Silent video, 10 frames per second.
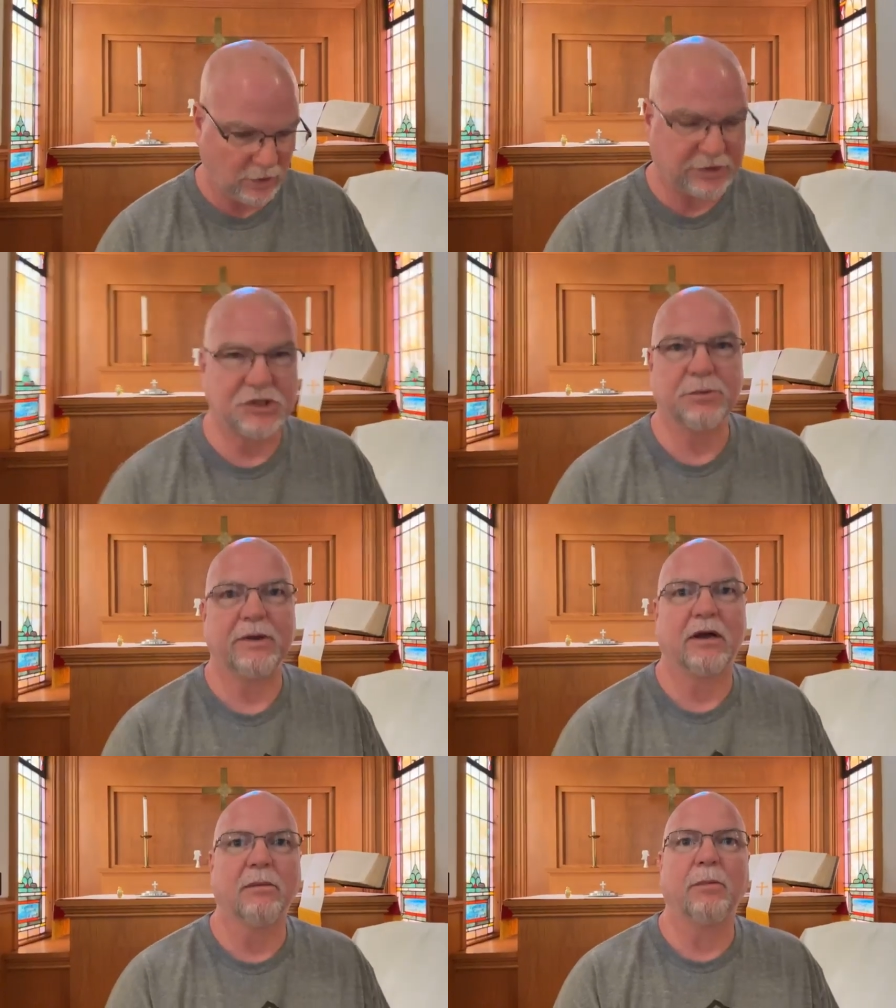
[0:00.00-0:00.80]
What, did you
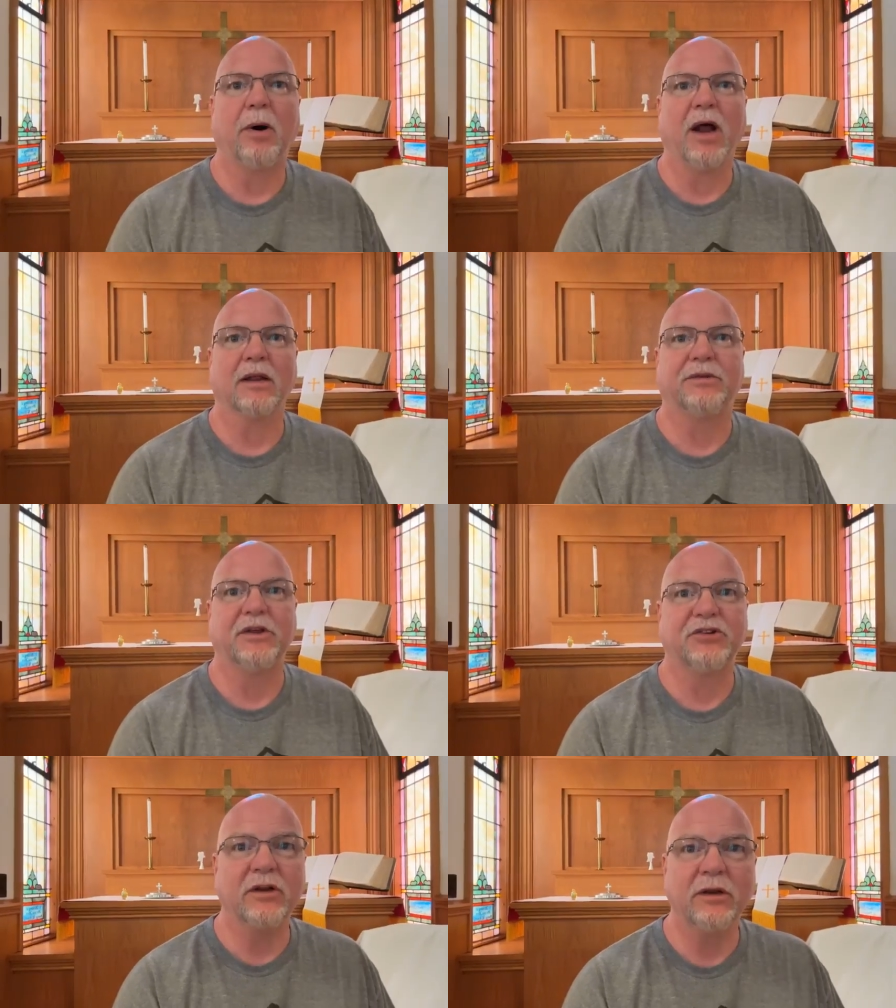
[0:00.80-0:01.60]
become a
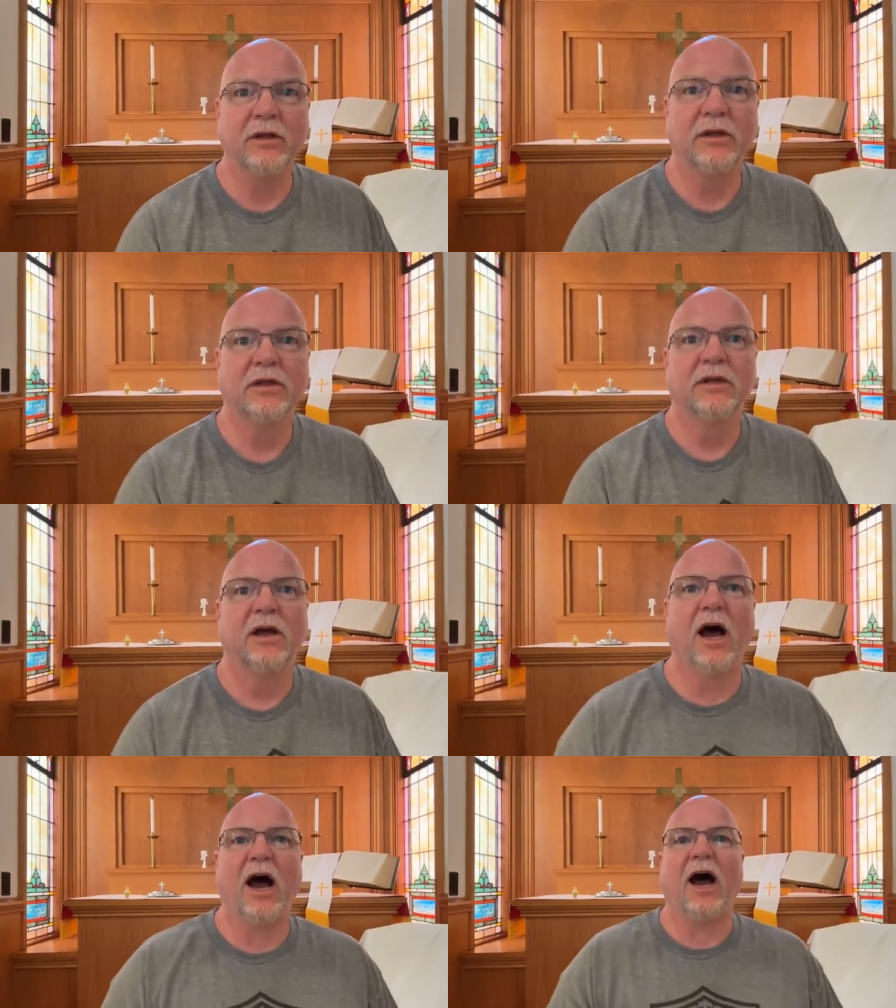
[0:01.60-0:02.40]
politician?
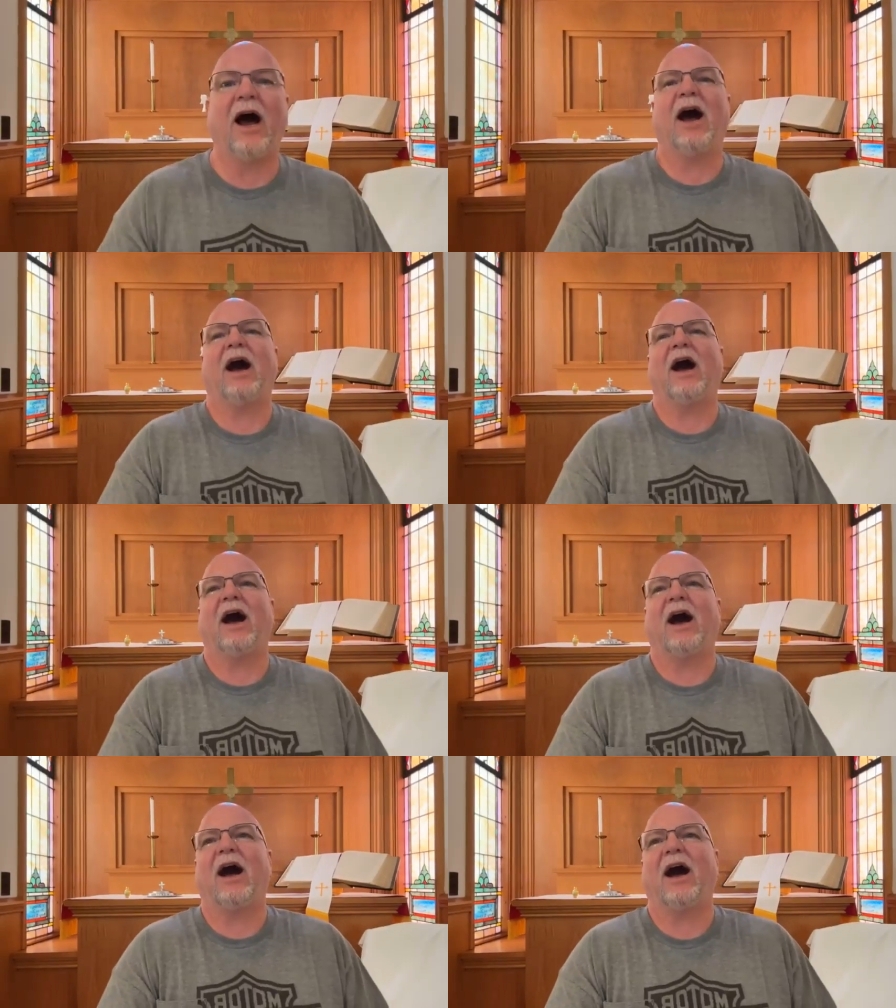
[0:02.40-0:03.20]
Ha ha
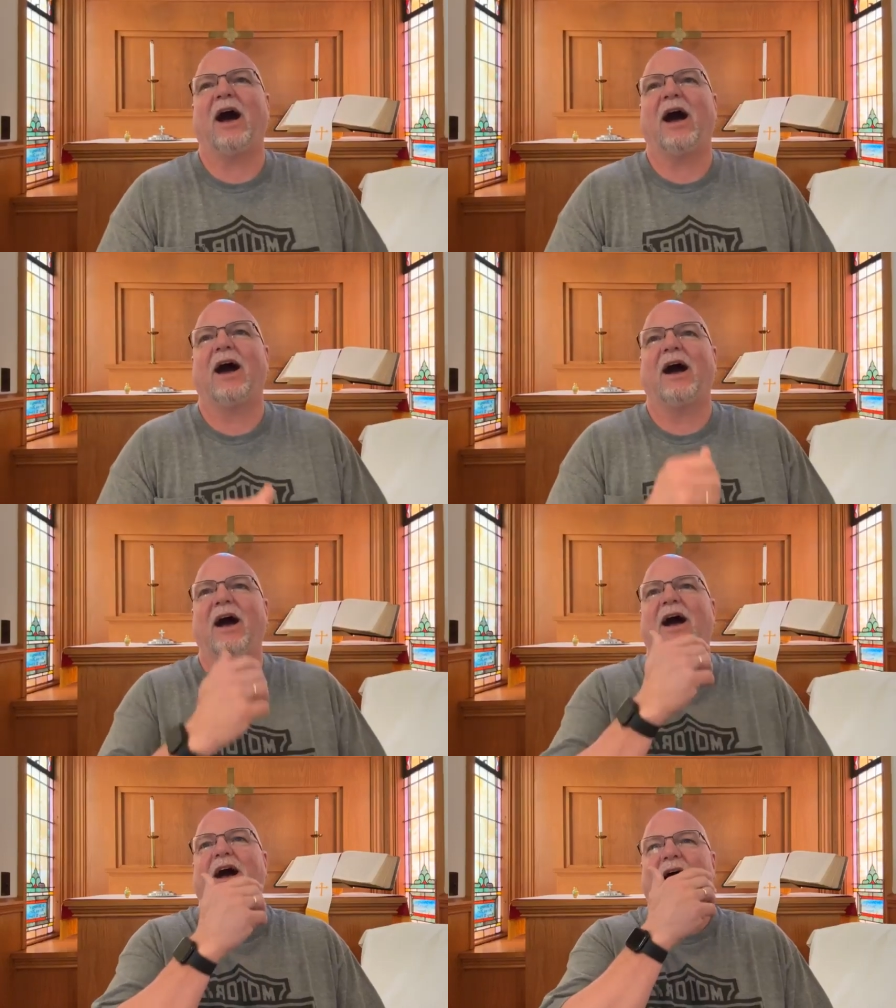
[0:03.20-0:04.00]
ha ha
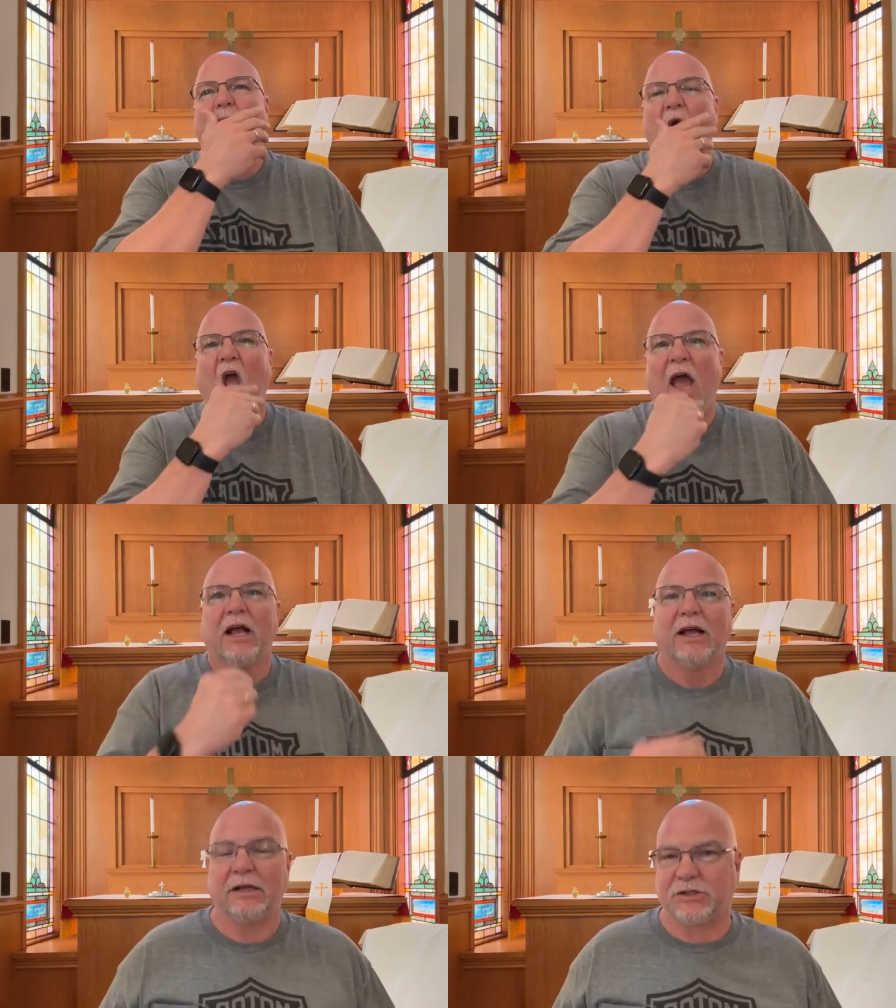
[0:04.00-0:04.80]
ha!
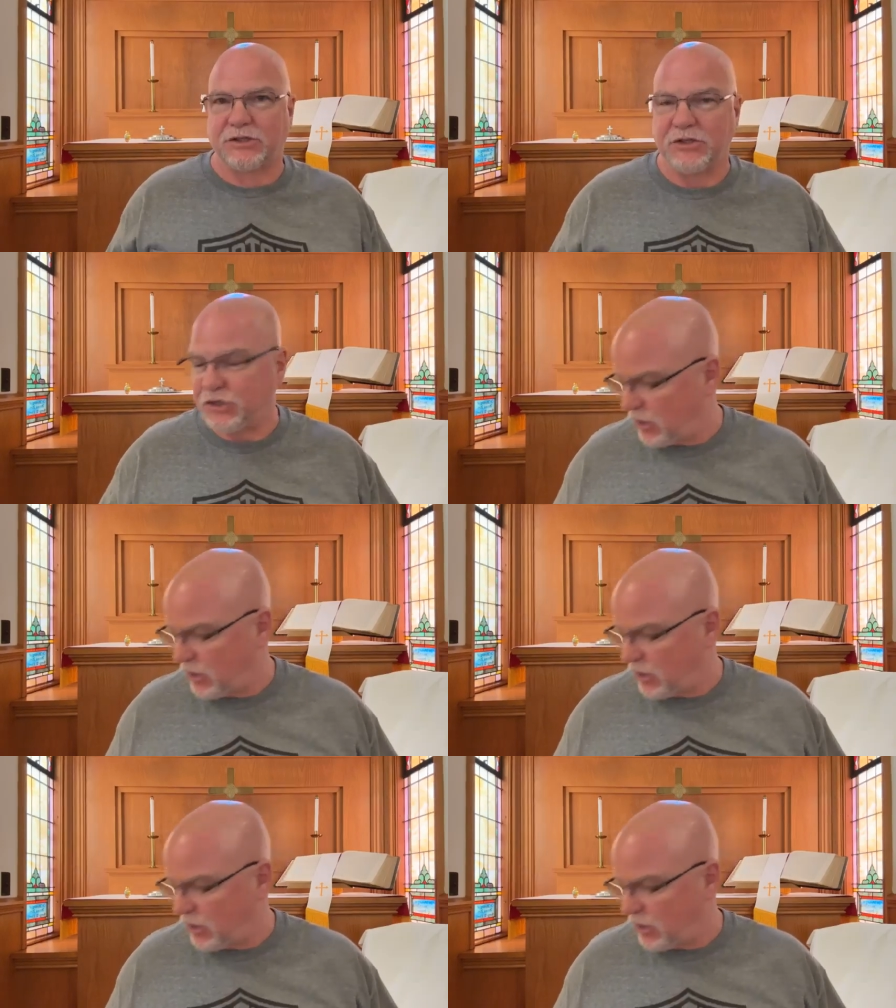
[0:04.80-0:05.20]
That's just